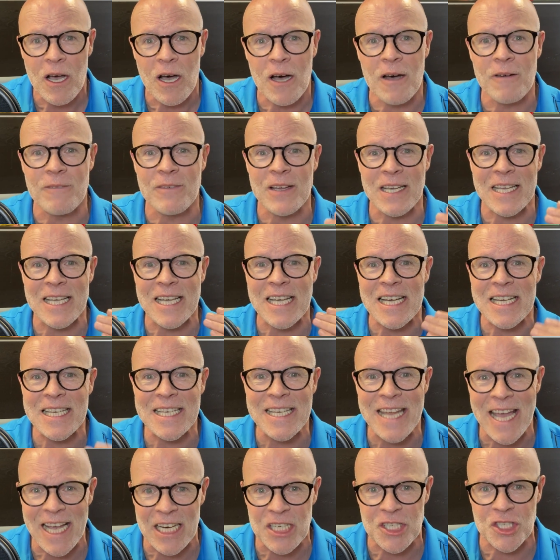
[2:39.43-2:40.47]
of
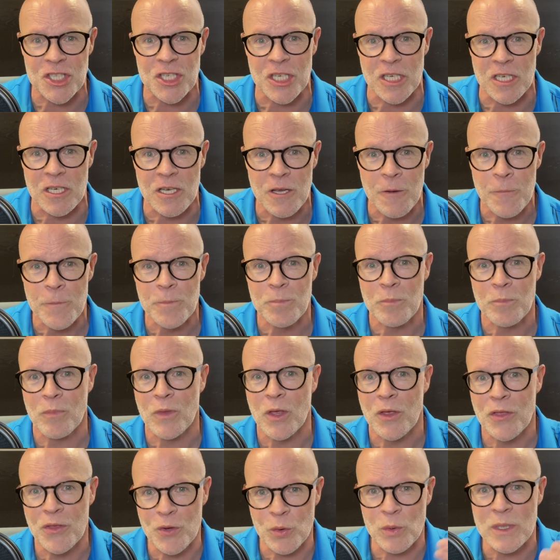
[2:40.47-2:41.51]
connection
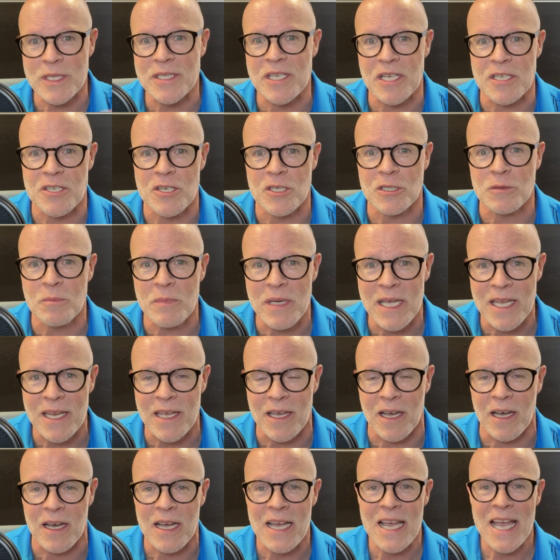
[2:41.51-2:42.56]
through a digital
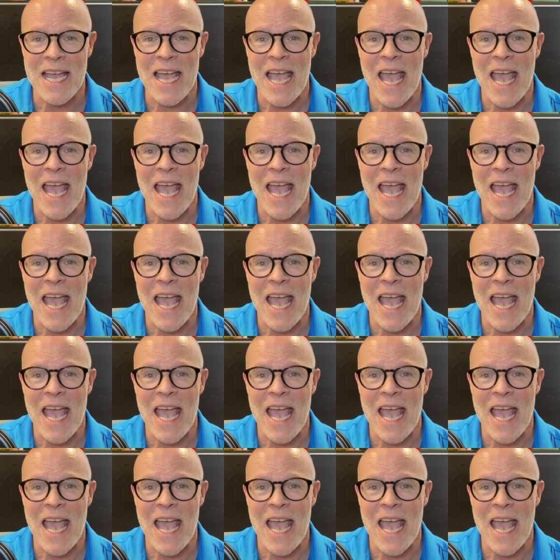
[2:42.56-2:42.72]
media.